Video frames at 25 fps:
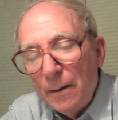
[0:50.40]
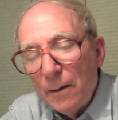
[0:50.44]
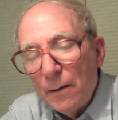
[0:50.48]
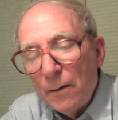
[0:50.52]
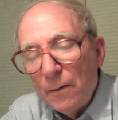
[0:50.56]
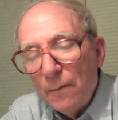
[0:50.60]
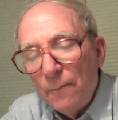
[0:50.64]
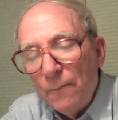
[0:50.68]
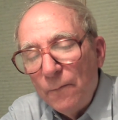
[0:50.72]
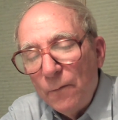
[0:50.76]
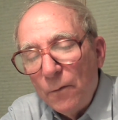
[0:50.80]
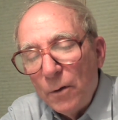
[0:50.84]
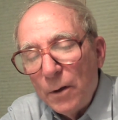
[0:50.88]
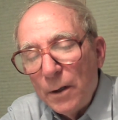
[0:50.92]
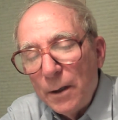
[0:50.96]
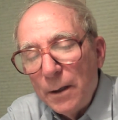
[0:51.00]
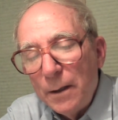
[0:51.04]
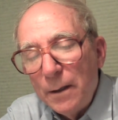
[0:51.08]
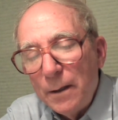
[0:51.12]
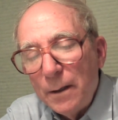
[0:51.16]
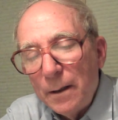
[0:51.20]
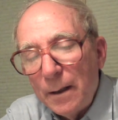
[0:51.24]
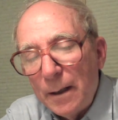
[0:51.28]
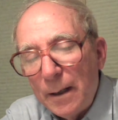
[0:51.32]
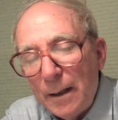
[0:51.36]

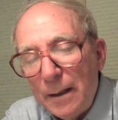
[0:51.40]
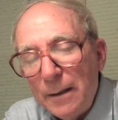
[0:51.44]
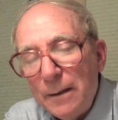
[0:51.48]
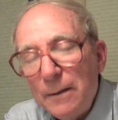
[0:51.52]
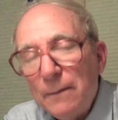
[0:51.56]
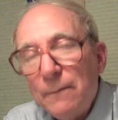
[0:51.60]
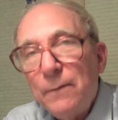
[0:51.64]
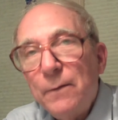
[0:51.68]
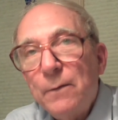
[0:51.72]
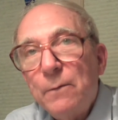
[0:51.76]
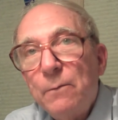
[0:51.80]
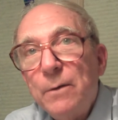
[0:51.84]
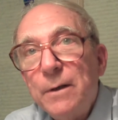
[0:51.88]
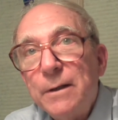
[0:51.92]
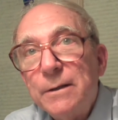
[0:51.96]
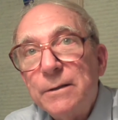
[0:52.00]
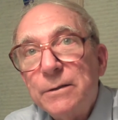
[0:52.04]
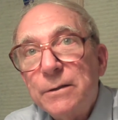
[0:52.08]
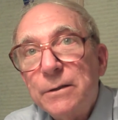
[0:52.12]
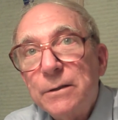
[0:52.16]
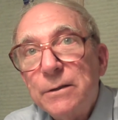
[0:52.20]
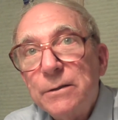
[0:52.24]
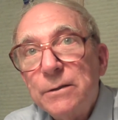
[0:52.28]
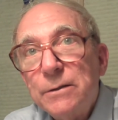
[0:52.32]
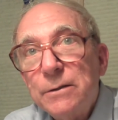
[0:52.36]
avoid any of the
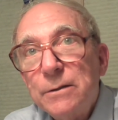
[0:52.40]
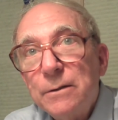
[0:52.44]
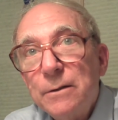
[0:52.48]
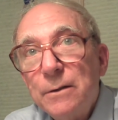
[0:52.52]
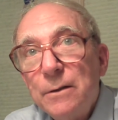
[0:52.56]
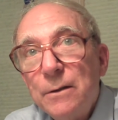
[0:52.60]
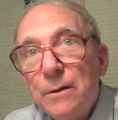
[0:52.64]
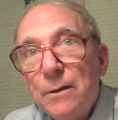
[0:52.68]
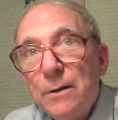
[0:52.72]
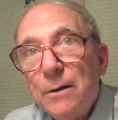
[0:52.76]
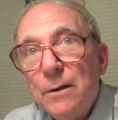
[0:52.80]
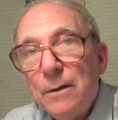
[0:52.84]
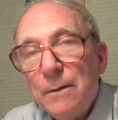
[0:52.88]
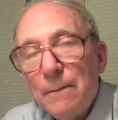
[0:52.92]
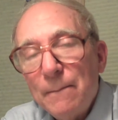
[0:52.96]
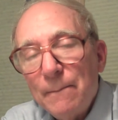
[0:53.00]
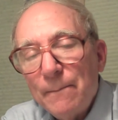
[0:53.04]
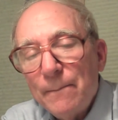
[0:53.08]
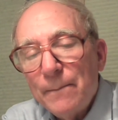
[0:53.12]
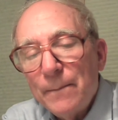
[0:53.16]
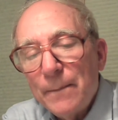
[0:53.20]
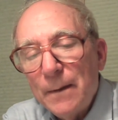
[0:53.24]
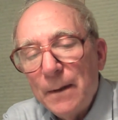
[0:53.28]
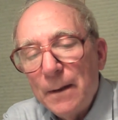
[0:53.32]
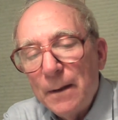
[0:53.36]
risks
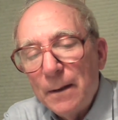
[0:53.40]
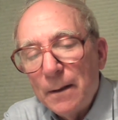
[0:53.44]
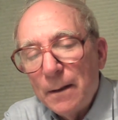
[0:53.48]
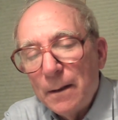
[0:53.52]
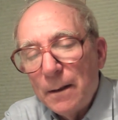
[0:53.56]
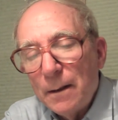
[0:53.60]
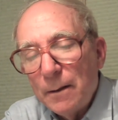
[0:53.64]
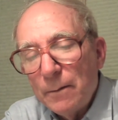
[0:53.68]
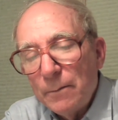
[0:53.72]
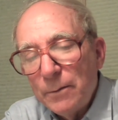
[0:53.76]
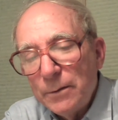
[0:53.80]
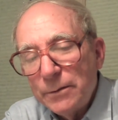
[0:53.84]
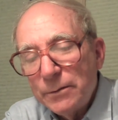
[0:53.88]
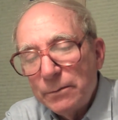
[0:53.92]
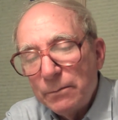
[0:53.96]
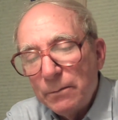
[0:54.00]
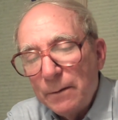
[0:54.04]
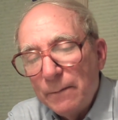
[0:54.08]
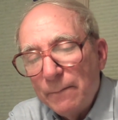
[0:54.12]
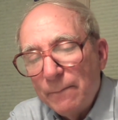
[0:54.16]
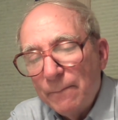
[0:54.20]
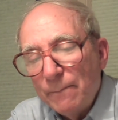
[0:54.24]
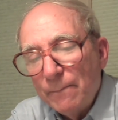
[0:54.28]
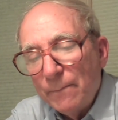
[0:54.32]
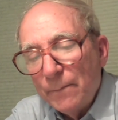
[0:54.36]
that I was
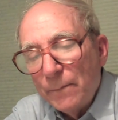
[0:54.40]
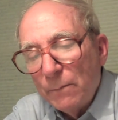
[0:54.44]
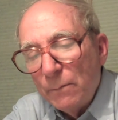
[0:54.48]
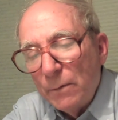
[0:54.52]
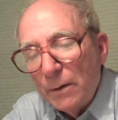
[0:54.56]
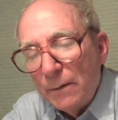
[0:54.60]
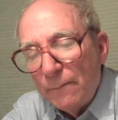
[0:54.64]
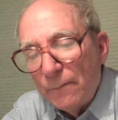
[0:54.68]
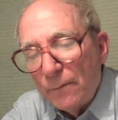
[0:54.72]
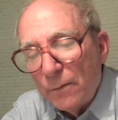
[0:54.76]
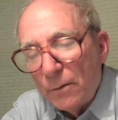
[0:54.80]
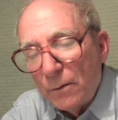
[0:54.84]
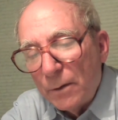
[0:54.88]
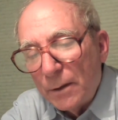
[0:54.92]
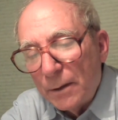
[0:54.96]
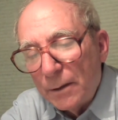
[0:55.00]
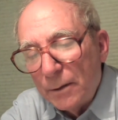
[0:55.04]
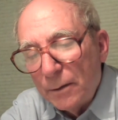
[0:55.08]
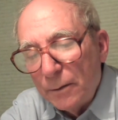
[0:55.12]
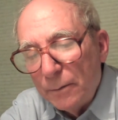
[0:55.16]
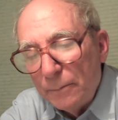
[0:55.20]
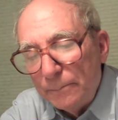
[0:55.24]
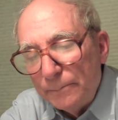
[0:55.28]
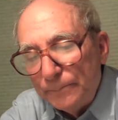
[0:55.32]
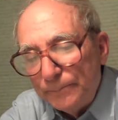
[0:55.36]
referring to.
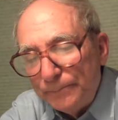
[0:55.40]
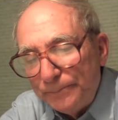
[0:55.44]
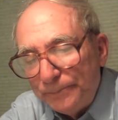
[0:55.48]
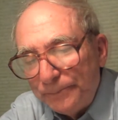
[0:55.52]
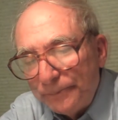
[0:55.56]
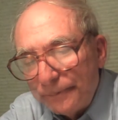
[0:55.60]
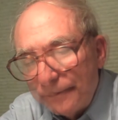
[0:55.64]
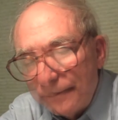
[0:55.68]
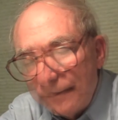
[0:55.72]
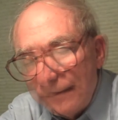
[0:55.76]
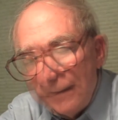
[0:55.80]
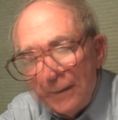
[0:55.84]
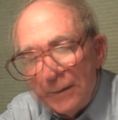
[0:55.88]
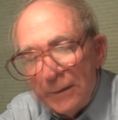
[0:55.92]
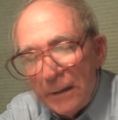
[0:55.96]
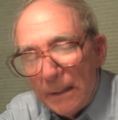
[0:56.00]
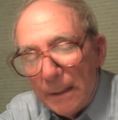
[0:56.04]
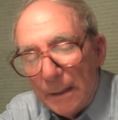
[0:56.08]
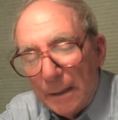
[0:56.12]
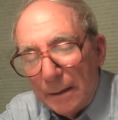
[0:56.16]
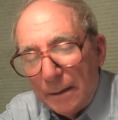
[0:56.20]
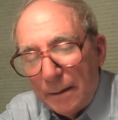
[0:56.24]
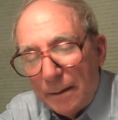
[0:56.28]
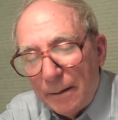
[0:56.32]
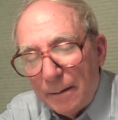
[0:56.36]
It's
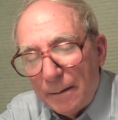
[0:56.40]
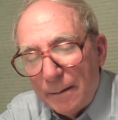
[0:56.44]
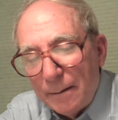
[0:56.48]
like